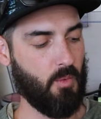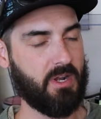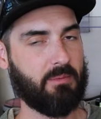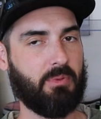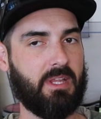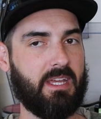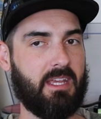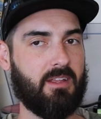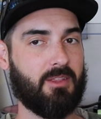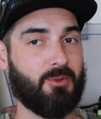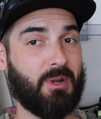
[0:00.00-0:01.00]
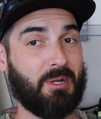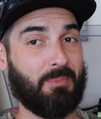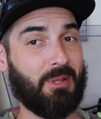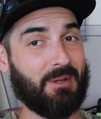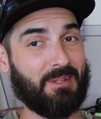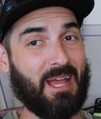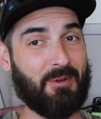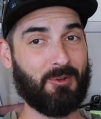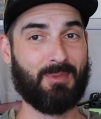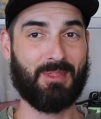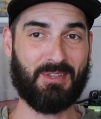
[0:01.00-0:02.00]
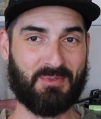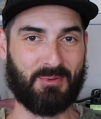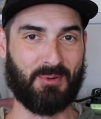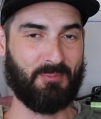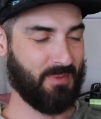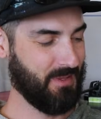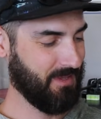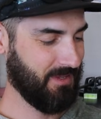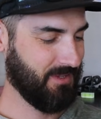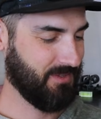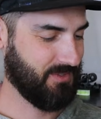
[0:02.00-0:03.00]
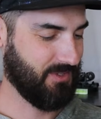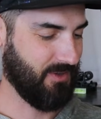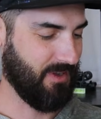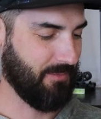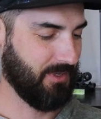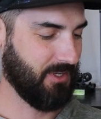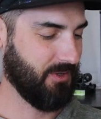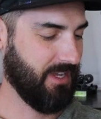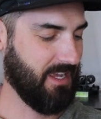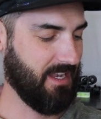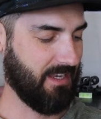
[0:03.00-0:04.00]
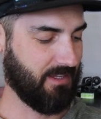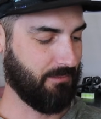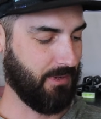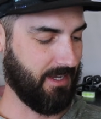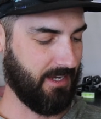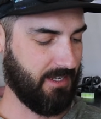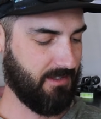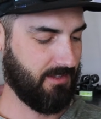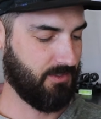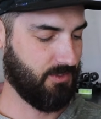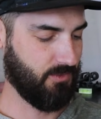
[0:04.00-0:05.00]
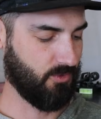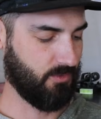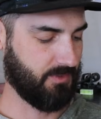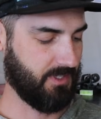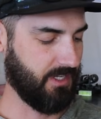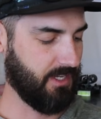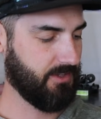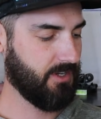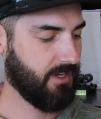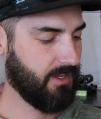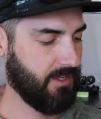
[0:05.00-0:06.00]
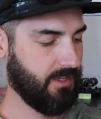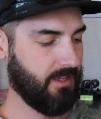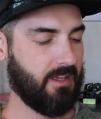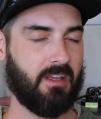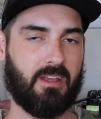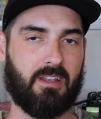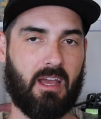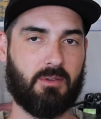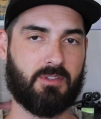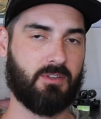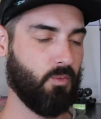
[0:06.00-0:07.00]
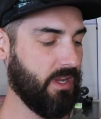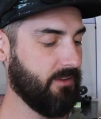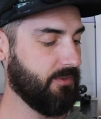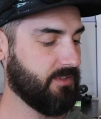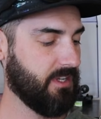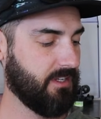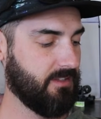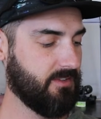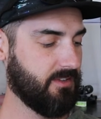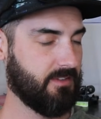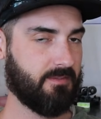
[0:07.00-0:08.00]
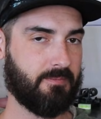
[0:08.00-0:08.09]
wanna play the record player in that room in this room. So I'm gonna go ahead and combine the 2 rooms together. Now it's gonna wait a few seconds.